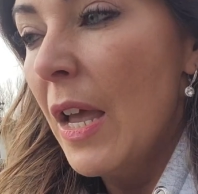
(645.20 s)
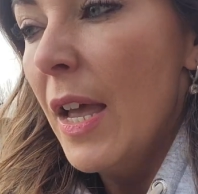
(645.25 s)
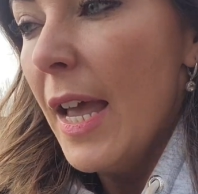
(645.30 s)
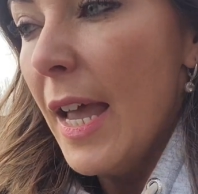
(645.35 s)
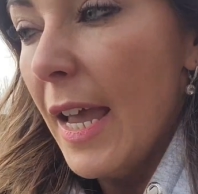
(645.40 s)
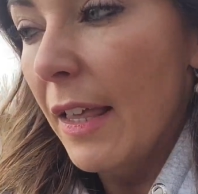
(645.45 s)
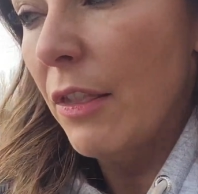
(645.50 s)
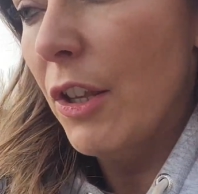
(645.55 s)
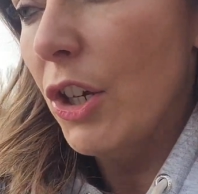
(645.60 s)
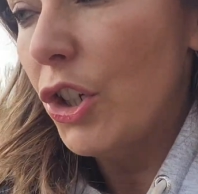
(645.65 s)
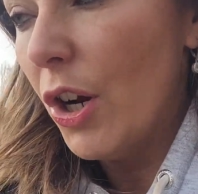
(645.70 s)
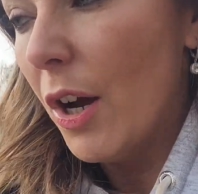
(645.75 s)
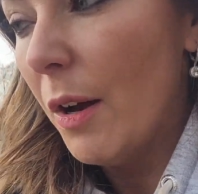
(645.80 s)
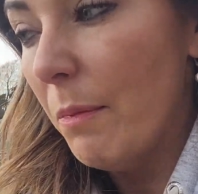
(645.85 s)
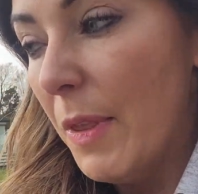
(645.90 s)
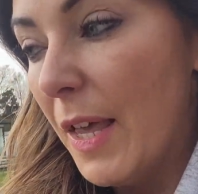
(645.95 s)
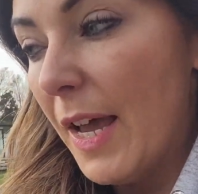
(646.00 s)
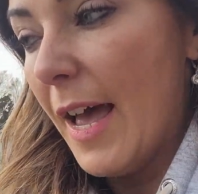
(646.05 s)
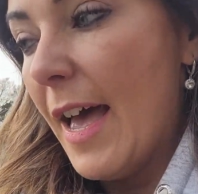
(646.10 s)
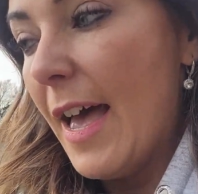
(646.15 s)
In the
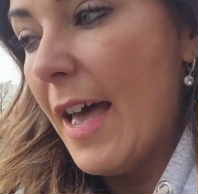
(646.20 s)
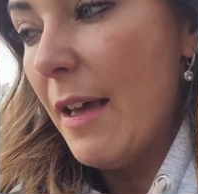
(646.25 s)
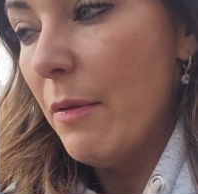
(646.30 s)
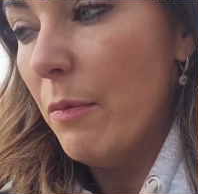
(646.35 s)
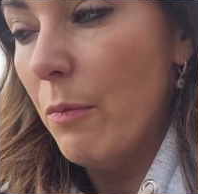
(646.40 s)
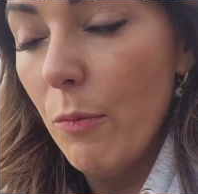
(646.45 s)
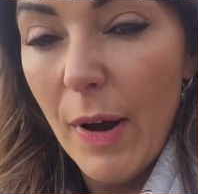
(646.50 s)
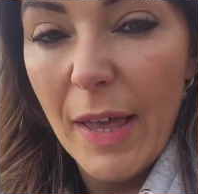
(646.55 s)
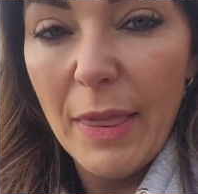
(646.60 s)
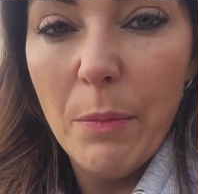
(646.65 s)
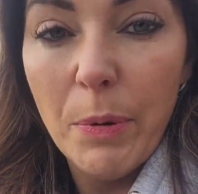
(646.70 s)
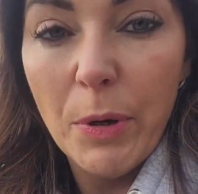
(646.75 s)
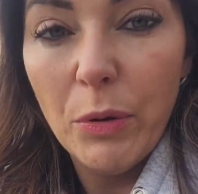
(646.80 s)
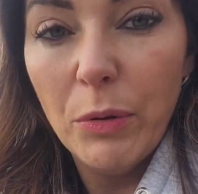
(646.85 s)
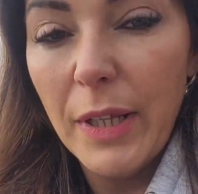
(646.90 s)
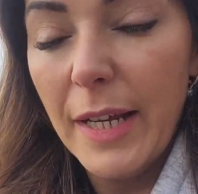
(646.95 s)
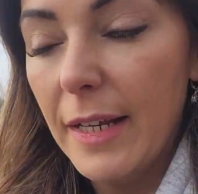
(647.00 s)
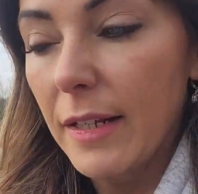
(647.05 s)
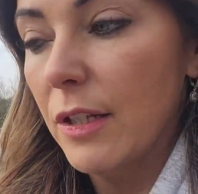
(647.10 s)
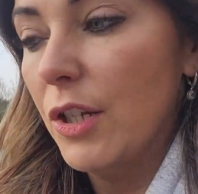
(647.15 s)
shop there, where the
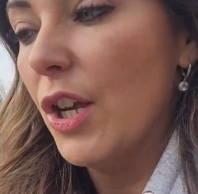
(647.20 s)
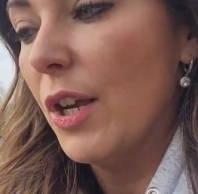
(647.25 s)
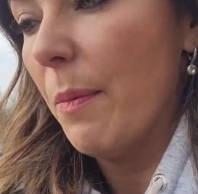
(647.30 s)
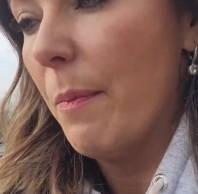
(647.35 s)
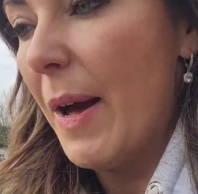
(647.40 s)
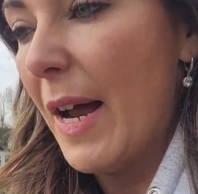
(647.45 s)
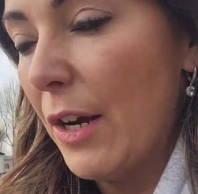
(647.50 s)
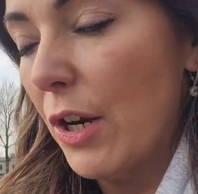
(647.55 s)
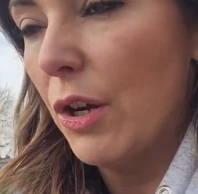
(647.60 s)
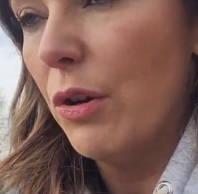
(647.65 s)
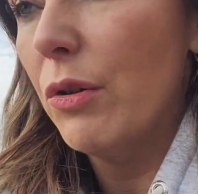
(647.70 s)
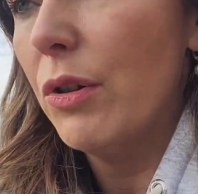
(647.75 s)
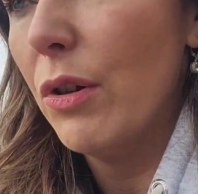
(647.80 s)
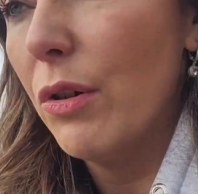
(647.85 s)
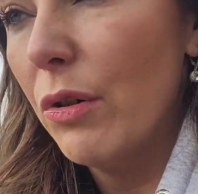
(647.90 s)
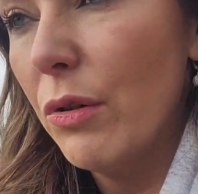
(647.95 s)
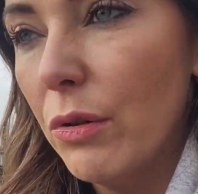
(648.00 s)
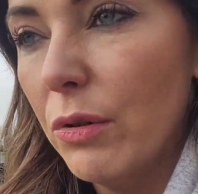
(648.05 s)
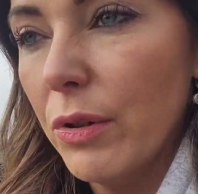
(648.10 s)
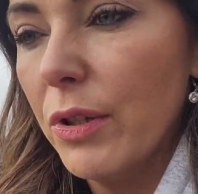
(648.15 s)
pool is, you can buy
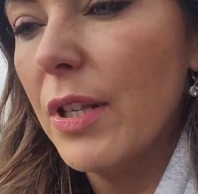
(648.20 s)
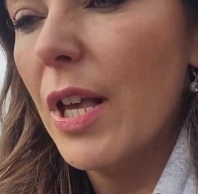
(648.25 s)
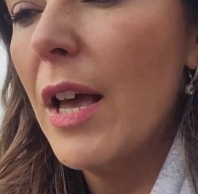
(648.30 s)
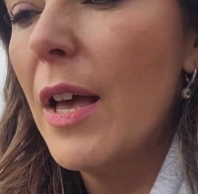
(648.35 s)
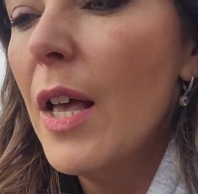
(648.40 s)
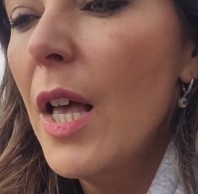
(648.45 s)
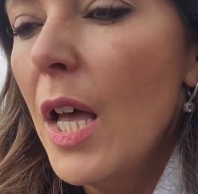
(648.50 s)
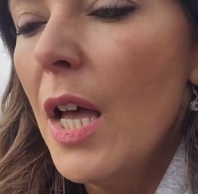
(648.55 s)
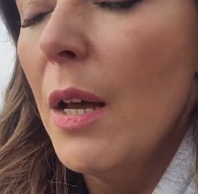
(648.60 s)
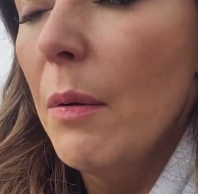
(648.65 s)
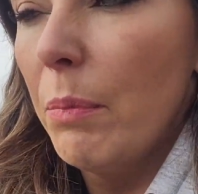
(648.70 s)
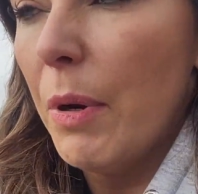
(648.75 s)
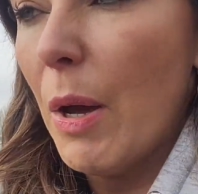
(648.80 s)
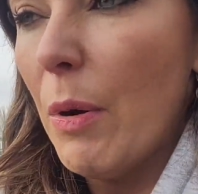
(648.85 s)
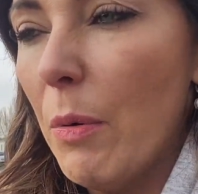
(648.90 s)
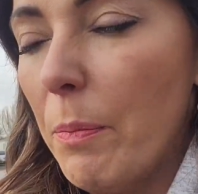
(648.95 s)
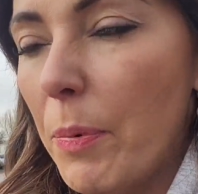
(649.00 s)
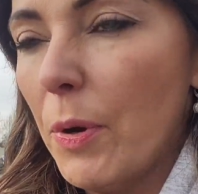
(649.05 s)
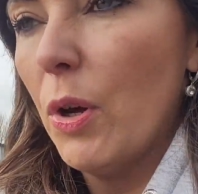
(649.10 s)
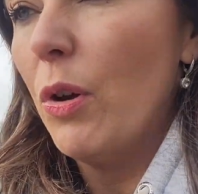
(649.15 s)
noodles,
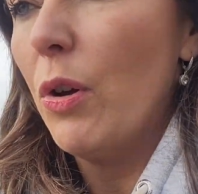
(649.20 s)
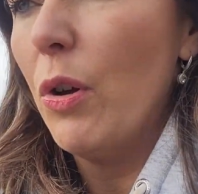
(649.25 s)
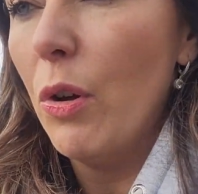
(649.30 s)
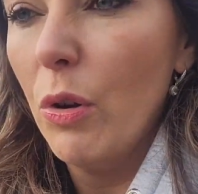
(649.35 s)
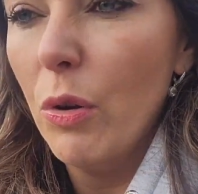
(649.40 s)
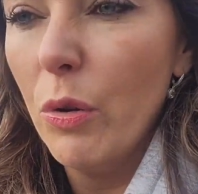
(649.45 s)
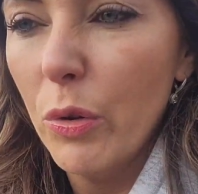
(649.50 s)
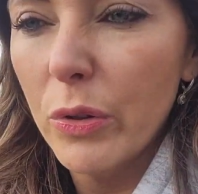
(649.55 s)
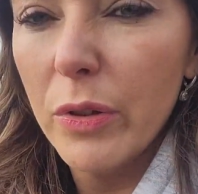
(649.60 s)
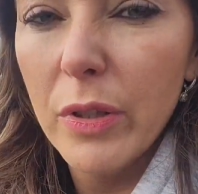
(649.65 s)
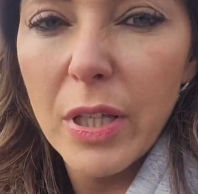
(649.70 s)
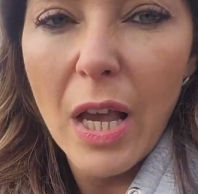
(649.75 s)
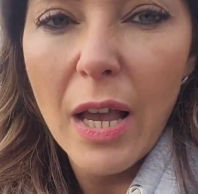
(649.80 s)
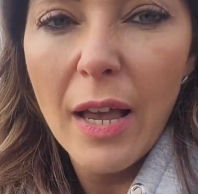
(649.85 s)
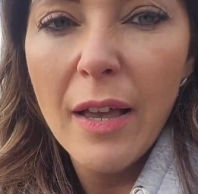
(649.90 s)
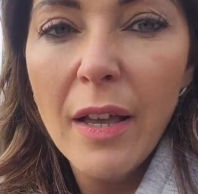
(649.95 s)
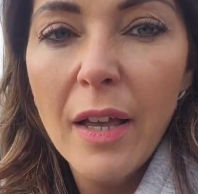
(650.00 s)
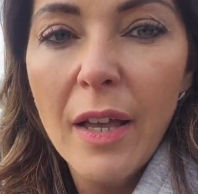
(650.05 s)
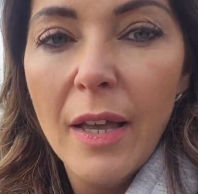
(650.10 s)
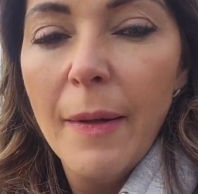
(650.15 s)
blow-up balls,
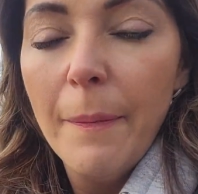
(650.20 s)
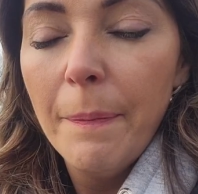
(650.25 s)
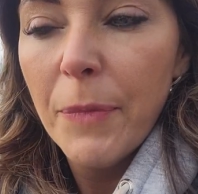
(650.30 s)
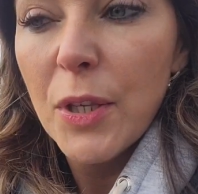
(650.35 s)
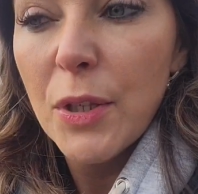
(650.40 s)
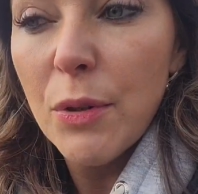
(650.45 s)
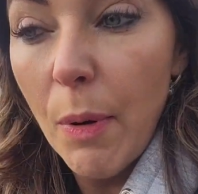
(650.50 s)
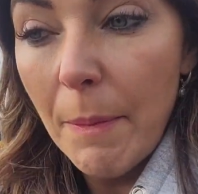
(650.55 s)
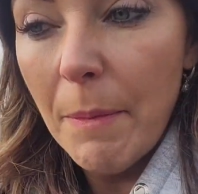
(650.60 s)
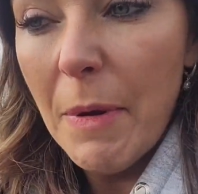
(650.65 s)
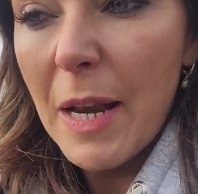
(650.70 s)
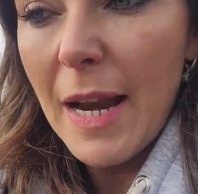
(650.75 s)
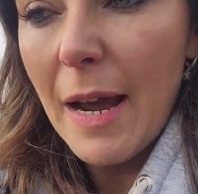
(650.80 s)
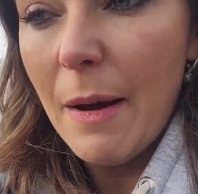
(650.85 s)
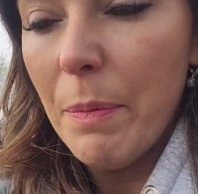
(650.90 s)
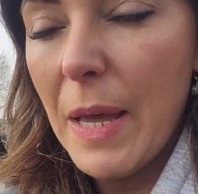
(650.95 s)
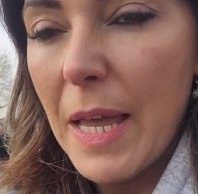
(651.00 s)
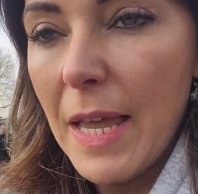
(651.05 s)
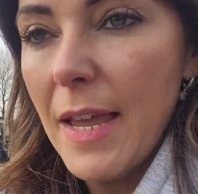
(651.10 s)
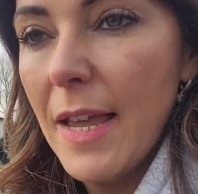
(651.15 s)
swimming
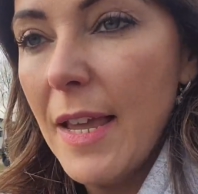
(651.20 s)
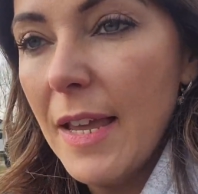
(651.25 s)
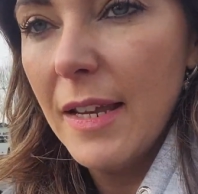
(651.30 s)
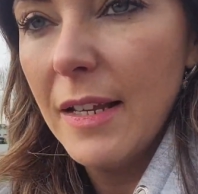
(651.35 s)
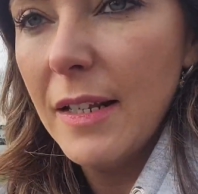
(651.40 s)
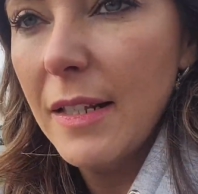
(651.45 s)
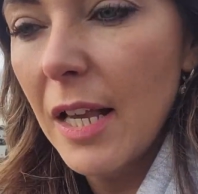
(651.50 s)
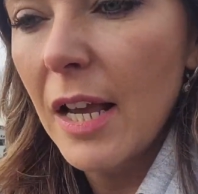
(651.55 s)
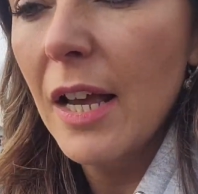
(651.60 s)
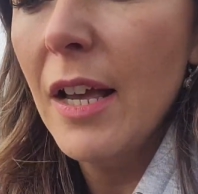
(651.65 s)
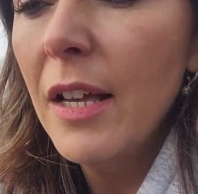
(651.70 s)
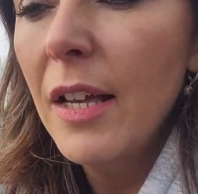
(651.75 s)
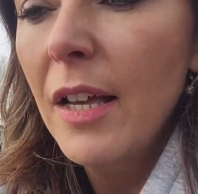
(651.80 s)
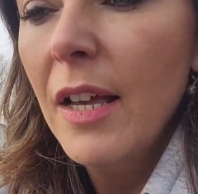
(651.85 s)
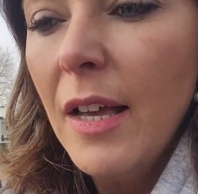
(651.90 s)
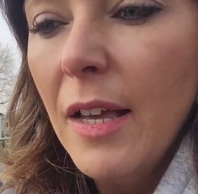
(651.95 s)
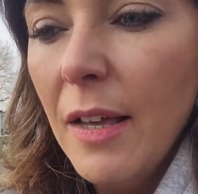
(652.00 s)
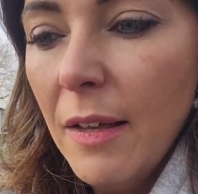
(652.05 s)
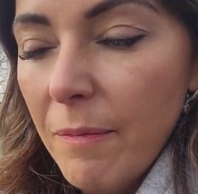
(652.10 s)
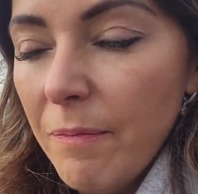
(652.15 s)
nappies,
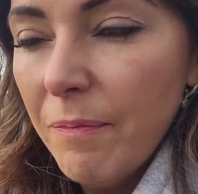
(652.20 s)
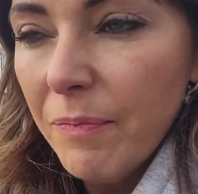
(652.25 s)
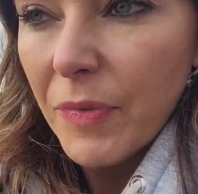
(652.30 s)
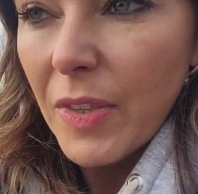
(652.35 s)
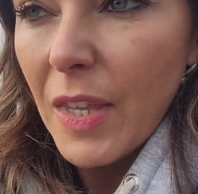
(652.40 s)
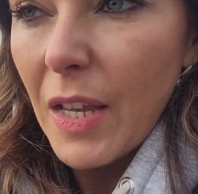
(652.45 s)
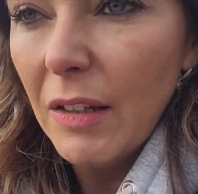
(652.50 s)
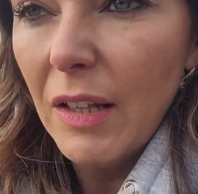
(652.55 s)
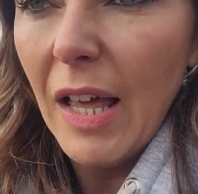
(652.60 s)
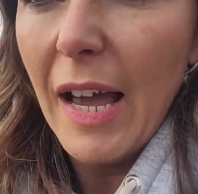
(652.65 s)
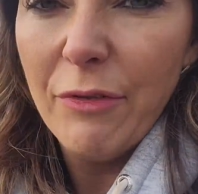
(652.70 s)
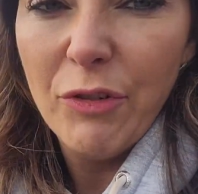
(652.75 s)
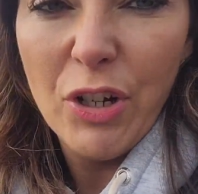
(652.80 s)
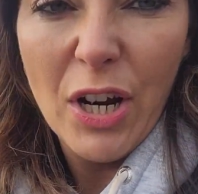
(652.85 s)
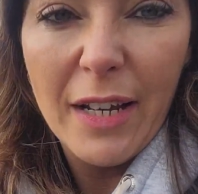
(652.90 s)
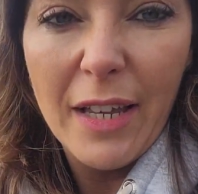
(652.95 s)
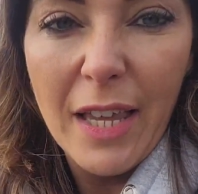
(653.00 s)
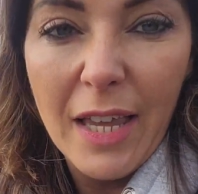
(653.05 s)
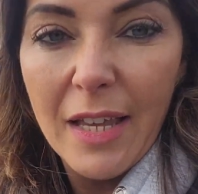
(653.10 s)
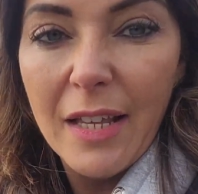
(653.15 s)
life
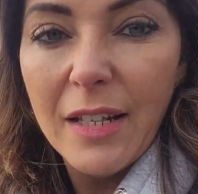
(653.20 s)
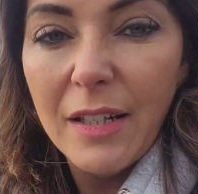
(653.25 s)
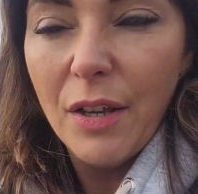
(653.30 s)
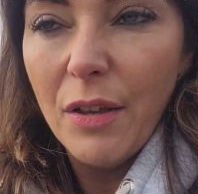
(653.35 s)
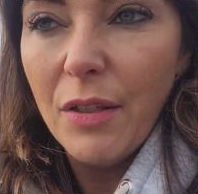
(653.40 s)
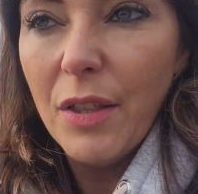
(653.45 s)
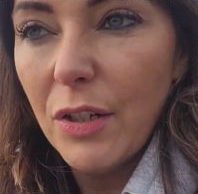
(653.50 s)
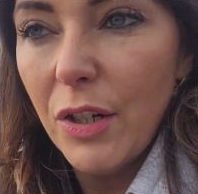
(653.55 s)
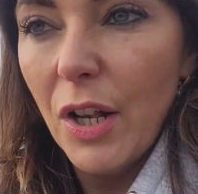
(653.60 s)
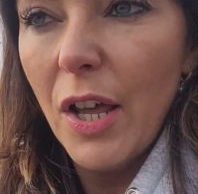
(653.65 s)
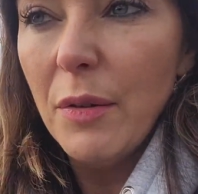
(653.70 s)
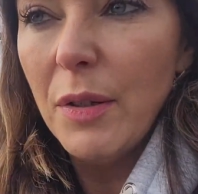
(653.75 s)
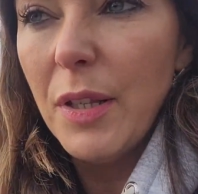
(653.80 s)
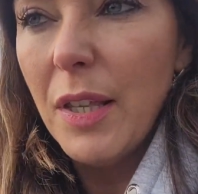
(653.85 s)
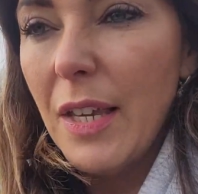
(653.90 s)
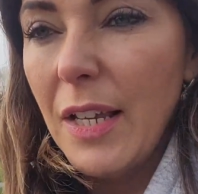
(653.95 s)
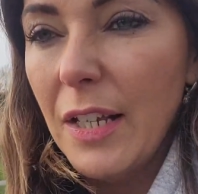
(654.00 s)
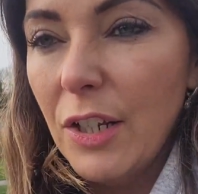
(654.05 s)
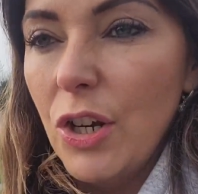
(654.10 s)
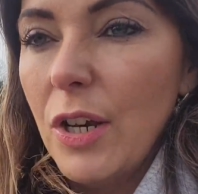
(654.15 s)
jackets. So there's loads of
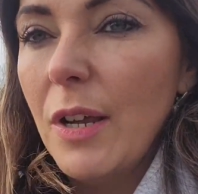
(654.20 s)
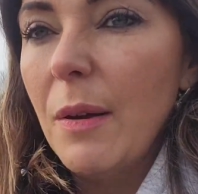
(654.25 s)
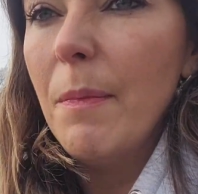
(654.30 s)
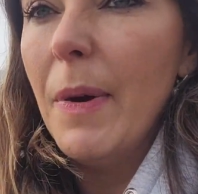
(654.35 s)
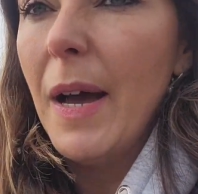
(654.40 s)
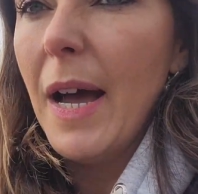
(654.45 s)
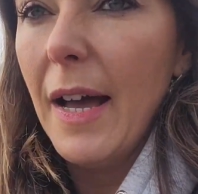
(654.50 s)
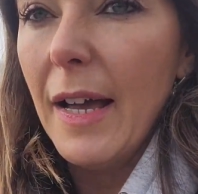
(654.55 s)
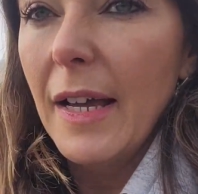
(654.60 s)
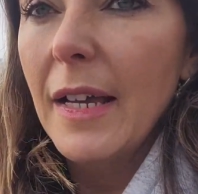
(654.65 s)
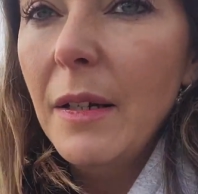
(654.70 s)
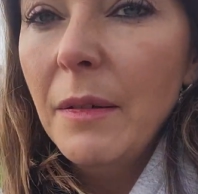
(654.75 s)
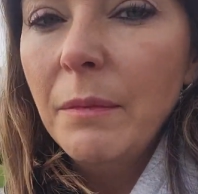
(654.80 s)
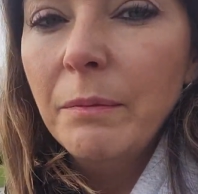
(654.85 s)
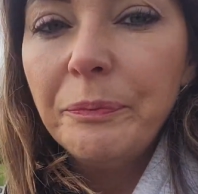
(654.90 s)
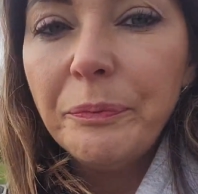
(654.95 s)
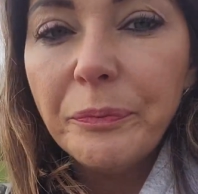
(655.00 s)
things you can buy.